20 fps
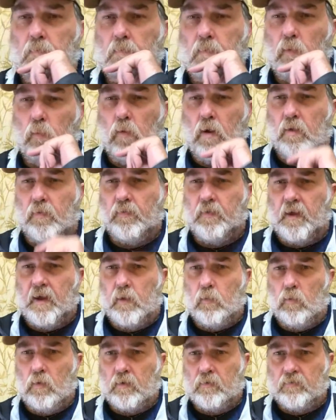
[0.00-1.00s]
But won't
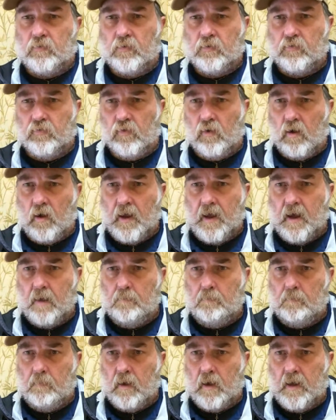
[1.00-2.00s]
they want to try
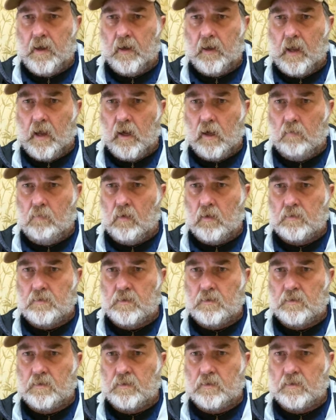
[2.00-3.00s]
out Mayank Agarwal
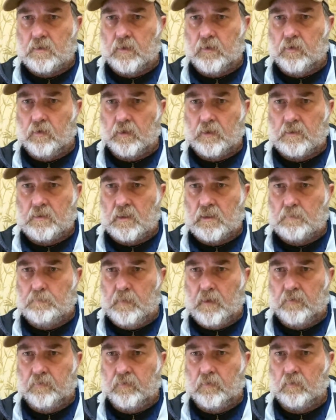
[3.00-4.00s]
since it's an early test
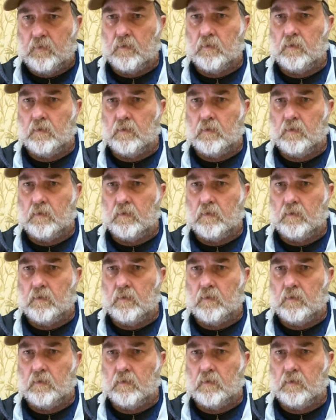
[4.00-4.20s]
match?